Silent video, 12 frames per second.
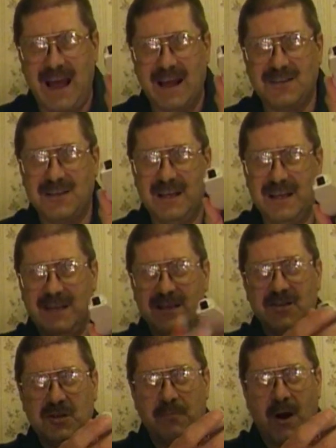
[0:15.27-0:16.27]
actually
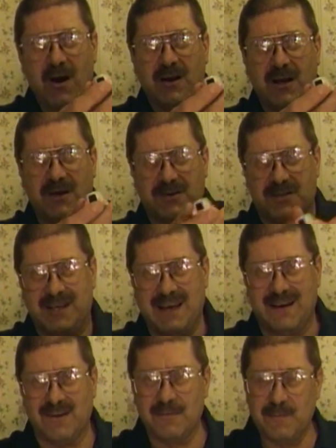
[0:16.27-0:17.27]
it's a barcode
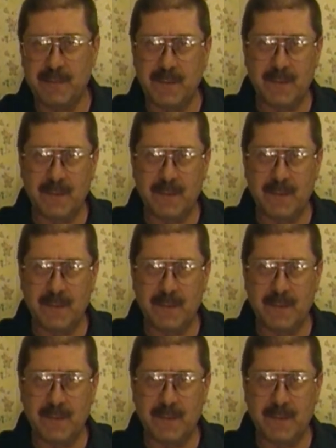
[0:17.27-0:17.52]
scanner.